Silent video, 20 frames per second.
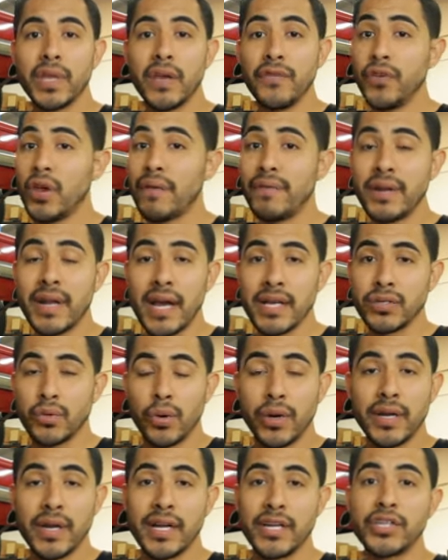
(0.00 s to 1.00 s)
If you have a nice
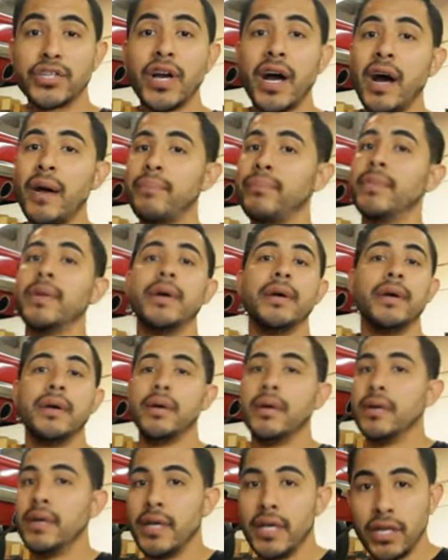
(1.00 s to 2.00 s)
organized shop,
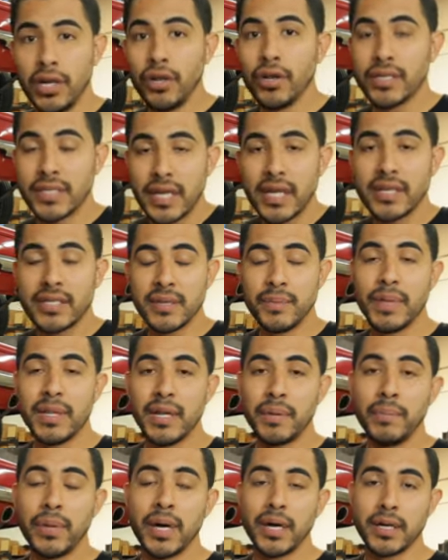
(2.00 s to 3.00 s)
it looks like it's $1 million.